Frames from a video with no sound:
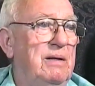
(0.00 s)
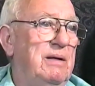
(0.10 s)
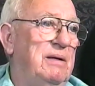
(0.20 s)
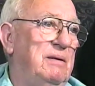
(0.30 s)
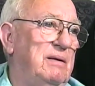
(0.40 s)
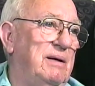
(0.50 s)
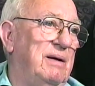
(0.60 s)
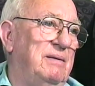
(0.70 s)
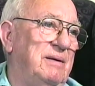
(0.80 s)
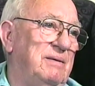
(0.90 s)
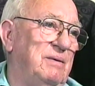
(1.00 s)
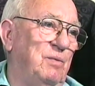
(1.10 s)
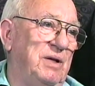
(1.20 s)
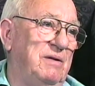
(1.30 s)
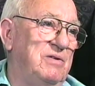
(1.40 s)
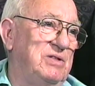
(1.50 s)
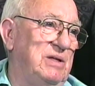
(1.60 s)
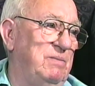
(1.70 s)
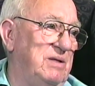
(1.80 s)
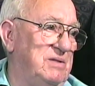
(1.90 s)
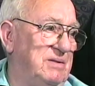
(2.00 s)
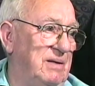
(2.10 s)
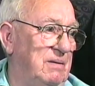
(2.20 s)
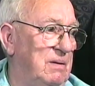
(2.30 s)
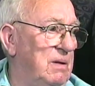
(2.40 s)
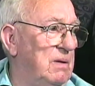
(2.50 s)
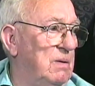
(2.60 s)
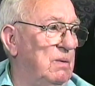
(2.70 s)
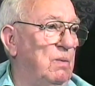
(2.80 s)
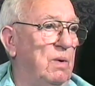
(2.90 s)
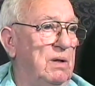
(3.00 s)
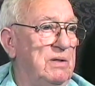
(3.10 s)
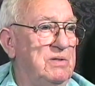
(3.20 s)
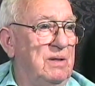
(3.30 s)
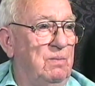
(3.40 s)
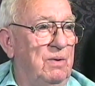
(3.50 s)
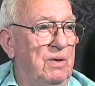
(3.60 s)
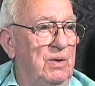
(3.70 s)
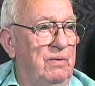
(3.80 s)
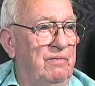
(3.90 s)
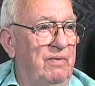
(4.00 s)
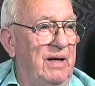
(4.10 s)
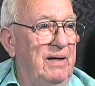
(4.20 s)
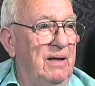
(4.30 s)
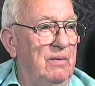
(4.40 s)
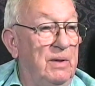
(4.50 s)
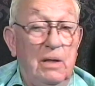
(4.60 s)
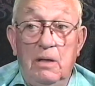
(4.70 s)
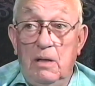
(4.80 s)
And, and the, one of the Seabees said, well, he said, we're going to invade, aren't we?